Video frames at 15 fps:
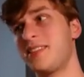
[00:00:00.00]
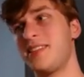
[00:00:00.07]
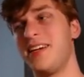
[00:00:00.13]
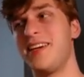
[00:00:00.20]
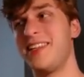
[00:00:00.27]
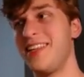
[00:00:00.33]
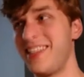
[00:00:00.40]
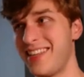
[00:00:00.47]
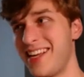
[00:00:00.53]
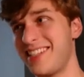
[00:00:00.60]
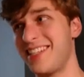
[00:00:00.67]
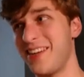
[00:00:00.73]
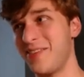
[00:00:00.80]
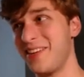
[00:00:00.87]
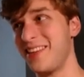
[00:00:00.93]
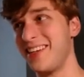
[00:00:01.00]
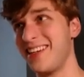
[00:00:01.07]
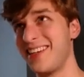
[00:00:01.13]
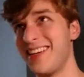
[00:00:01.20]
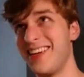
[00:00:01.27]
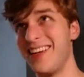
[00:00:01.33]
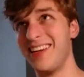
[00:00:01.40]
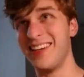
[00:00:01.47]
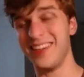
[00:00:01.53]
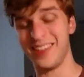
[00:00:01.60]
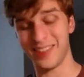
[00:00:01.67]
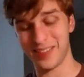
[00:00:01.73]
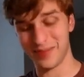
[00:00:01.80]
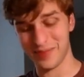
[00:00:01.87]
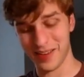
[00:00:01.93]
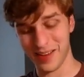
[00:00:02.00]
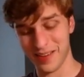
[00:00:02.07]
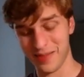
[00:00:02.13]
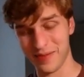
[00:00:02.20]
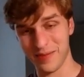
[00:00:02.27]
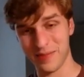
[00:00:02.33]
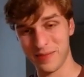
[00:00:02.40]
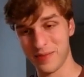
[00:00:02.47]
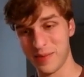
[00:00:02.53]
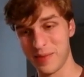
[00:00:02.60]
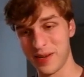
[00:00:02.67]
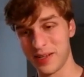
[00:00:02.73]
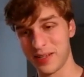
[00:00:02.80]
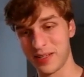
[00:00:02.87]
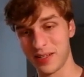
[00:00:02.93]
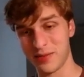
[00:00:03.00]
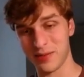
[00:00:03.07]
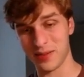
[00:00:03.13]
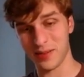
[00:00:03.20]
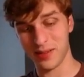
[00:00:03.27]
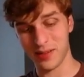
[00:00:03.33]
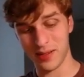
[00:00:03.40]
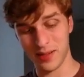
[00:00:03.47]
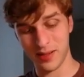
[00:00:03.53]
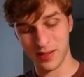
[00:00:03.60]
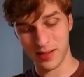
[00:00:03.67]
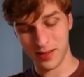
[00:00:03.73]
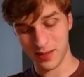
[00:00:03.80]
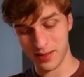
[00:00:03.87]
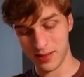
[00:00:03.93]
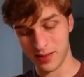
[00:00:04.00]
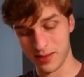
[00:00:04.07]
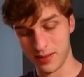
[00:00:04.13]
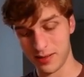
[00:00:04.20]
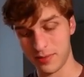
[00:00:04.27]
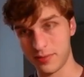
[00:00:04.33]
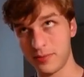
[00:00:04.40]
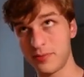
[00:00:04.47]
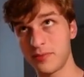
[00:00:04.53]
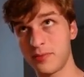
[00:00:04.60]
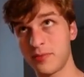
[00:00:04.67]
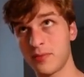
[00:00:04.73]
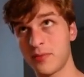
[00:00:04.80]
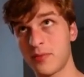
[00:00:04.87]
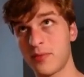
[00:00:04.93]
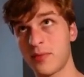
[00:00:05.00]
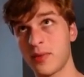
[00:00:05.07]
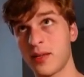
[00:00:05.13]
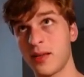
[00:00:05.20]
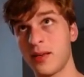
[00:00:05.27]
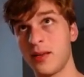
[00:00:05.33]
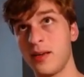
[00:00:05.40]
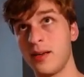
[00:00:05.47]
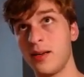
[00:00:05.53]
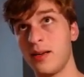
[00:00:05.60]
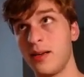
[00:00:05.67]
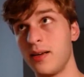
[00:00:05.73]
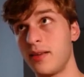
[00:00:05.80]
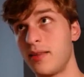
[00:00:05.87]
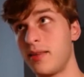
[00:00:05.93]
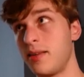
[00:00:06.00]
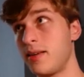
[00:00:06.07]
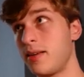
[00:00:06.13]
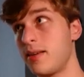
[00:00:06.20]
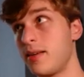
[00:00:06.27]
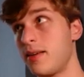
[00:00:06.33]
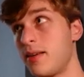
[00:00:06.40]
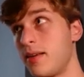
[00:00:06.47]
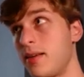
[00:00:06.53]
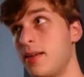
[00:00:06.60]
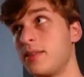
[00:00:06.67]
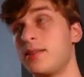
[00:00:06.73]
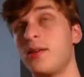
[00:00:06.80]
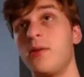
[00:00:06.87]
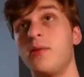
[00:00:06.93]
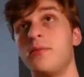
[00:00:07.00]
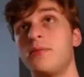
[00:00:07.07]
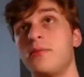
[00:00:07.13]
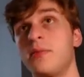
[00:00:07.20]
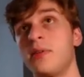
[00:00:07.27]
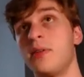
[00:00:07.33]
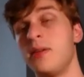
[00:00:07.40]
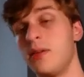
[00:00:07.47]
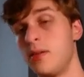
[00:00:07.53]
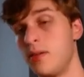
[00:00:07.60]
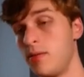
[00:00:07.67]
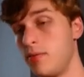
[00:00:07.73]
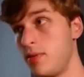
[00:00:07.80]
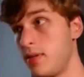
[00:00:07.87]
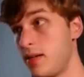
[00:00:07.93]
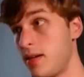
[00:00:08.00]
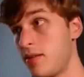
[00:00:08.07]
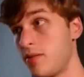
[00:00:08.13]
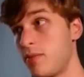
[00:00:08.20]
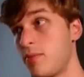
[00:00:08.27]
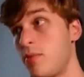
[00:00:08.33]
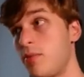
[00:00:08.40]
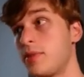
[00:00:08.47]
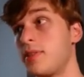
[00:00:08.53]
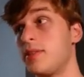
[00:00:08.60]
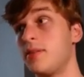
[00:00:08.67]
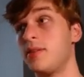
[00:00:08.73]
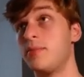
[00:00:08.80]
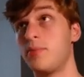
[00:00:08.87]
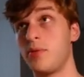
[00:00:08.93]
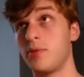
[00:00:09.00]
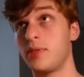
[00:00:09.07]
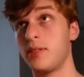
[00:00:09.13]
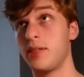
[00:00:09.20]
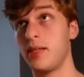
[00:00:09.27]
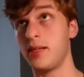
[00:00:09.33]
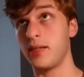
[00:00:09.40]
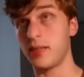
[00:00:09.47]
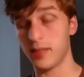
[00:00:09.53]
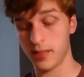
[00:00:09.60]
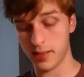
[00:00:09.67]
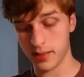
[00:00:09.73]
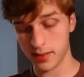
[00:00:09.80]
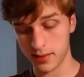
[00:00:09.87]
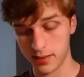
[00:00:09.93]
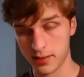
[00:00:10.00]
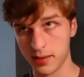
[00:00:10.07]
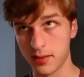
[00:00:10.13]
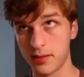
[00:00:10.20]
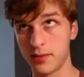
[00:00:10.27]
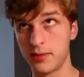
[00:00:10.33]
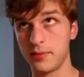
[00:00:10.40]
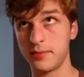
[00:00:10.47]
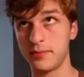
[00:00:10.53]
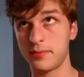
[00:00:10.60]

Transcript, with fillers: I think that's everything um, that I mean to cover. Um, I think yes. Oh, one other important important thing is um,